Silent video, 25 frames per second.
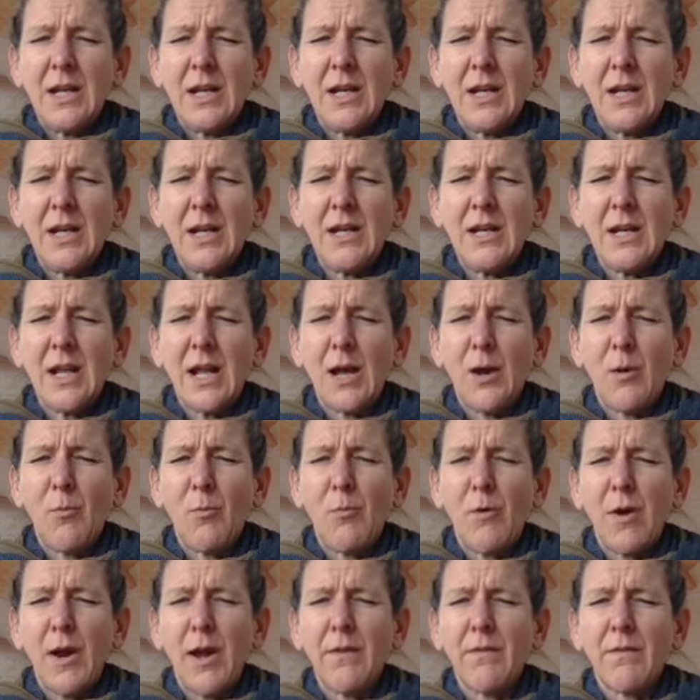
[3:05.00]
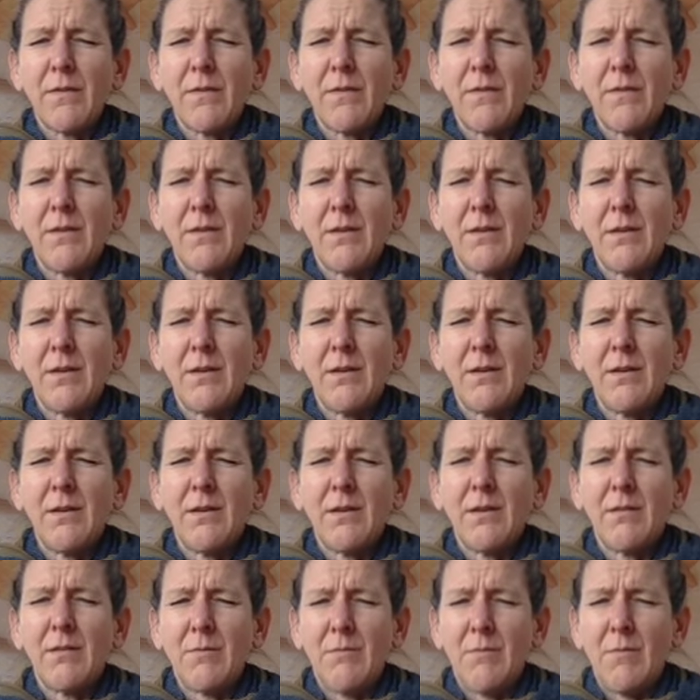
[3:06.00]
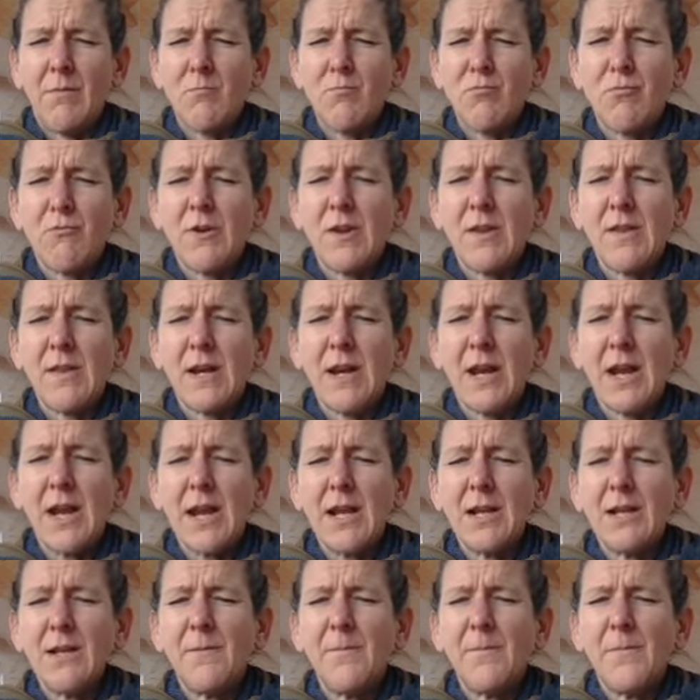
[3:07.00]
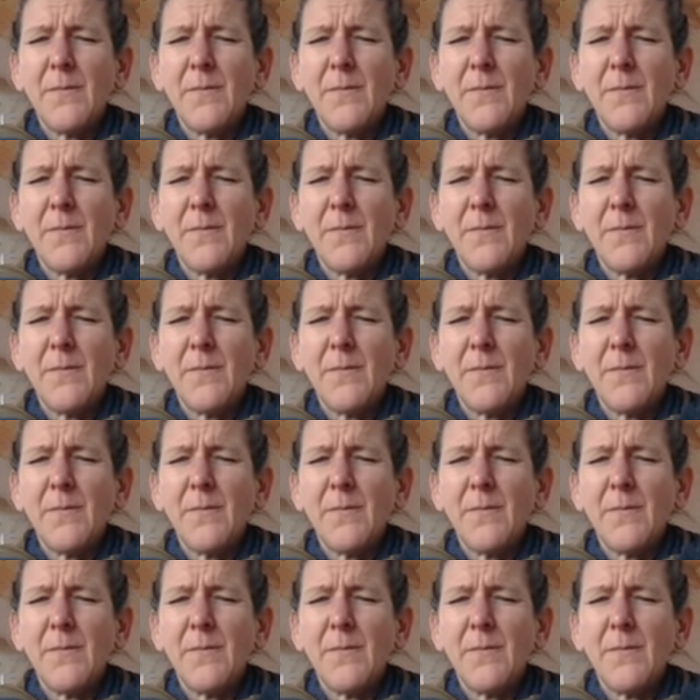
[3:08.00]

inhale breath, breathing in,